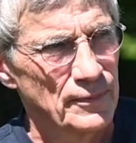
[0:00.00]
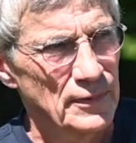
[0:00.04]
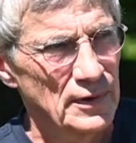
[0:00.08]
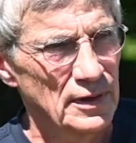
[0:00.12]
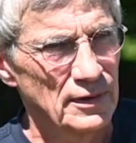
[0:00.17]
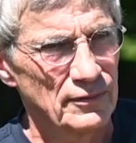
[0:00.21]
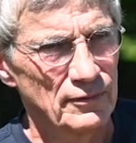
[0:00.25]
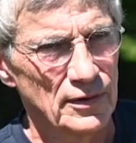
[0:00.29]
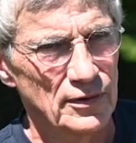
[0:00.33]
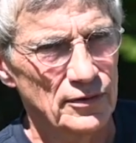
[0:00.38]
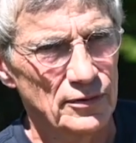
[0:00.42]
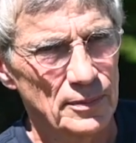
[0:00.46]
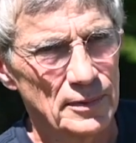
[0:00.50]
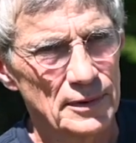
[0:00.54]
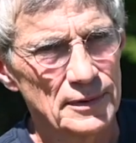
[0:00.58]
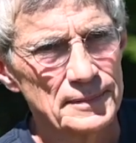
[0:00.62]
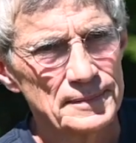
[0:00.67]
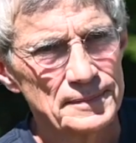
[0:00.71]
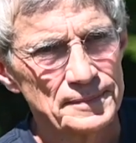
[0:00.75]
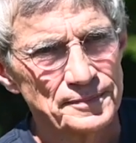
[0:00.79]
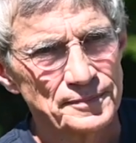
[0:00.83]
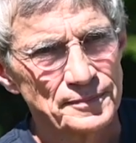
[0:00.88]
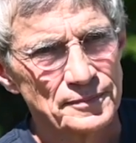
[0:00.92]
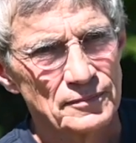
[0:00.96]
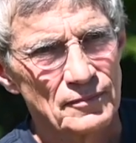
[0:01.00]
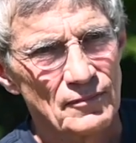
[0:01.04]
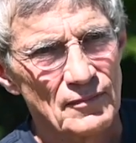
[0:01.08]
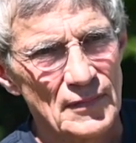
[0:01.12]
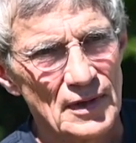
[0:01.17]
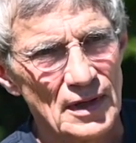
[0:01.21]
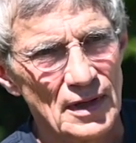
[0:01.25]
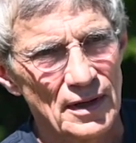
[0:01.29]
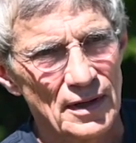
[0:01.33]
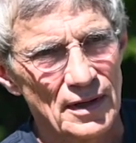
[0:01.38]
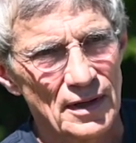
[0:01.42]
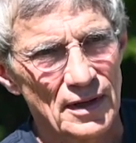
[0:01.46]
invisible,
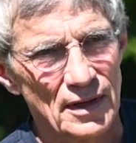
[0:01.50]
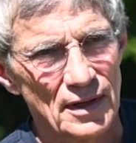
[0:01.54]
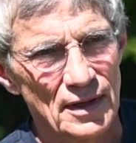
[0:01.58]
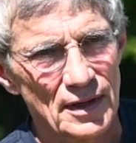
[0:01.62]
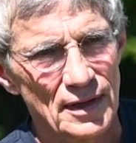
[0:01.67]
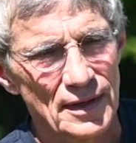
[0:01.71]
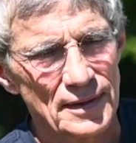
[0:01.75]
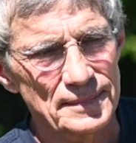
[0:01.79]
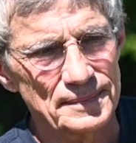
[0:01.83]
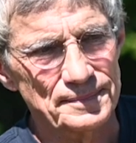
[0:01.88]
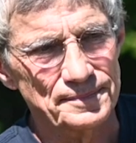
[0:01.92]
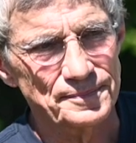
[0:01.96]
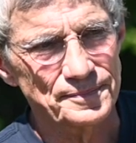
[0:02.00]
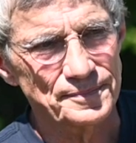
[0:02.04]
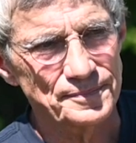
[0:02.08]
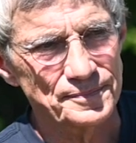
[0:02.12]
I